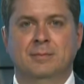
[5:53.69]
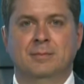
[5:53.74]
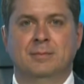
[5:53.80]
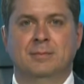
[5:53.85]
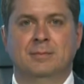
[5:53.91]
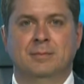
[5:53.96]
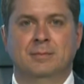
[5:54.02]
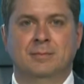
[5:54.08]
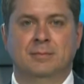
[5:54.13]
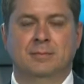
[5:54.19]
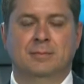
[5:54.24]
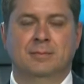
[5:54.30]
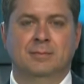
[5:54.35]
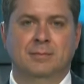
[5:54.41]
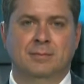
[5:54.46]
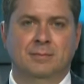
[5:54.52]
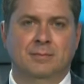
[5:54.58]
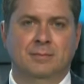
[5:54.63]

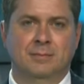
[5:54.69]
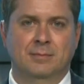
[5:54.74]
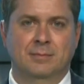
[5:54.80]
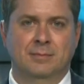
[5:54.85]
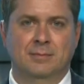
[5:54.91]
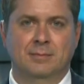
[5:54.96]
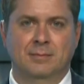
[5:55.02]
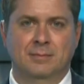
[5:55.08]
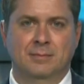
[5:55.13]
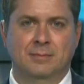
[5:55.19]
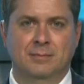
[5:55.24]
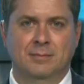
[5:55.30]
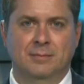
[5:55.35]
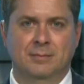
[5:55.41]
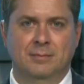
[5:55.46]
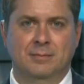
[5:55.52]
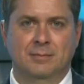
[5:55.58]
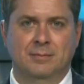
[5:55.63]

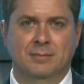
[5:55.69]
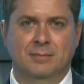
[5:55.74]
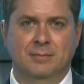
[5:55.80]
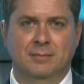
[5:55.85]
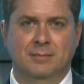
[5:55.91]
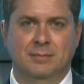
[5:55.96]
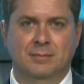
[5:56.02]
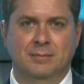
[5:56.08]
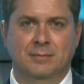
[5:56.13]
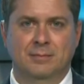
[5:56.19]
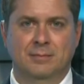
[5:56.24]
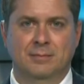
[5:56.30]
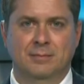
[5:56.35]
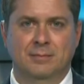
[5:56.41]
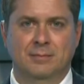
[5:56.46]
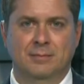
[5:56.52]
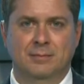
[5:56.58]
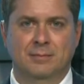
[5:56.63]

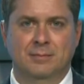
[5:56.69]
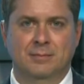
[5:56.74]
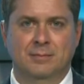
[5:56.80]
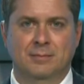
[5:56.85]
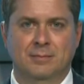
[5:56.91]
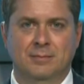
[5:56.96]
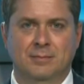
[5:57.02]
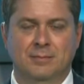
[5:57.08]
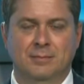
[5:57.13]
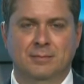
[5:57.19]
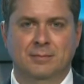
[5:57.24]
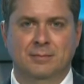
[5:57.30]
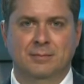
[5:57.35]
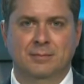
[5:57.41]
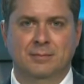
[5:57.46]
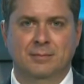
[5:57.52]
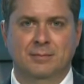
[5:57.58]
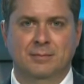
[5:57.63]

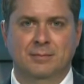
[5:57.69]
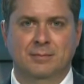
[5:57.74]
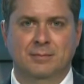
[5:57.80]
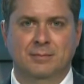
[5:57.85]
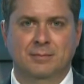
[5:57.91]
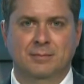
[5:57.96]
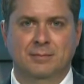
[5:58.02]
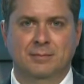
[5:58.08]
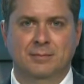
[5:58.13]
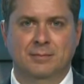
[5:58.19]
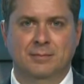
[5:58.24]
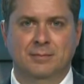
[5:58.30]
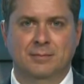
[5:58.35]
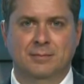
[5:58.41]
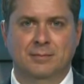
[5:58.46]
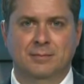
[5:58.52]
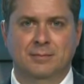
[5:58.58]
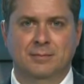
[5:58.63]

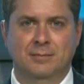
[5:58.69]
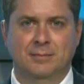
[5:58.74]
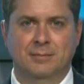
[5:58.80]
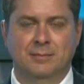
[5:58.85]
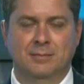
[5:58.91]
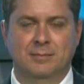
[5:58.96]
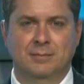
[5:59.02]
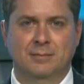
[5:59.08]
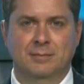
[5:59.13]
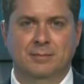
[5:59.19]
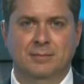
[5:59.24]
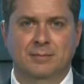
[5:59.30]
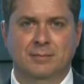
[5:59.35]
(not speaking)